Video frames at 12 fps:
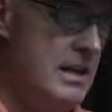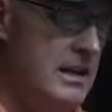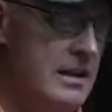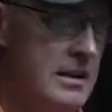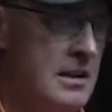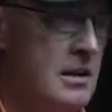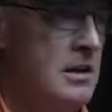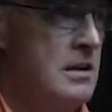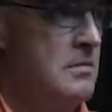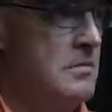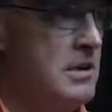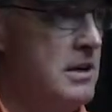then
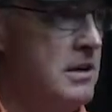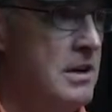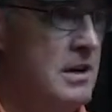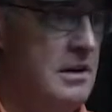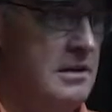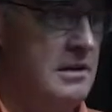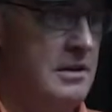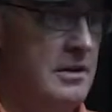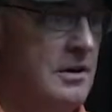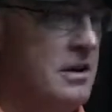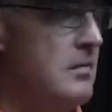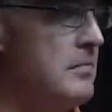when you're done,
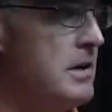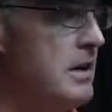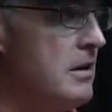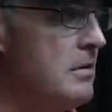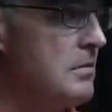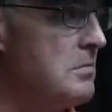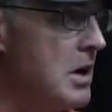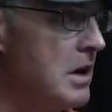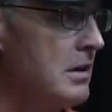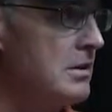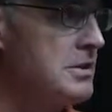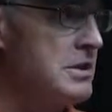you can come in here with
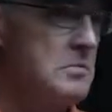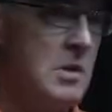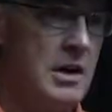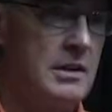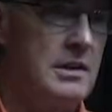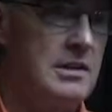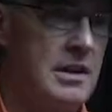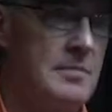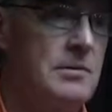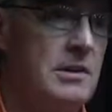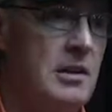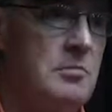markers and mark these
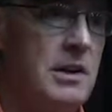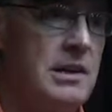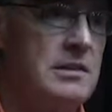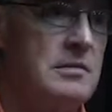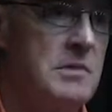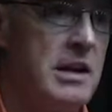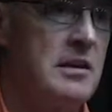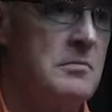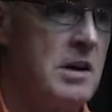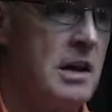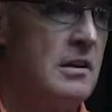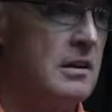up a little bit to make
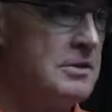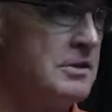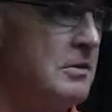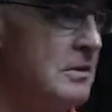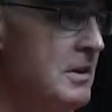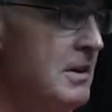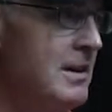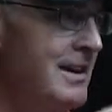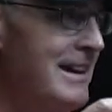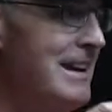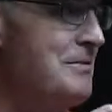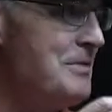them not look so
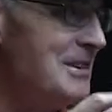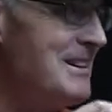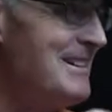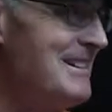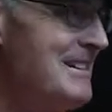even.